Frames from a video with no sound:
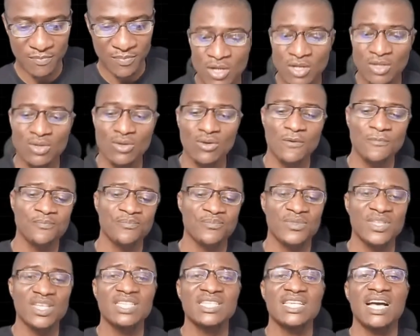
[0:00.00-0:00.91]
So
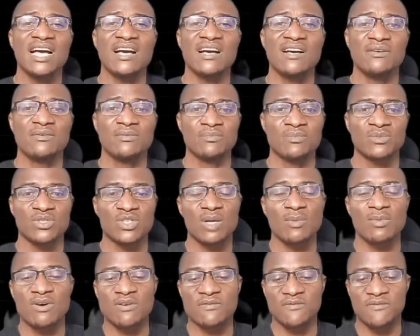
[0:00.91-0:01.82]
these are
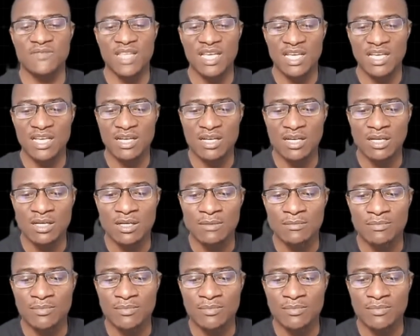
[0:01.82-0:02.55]
some of the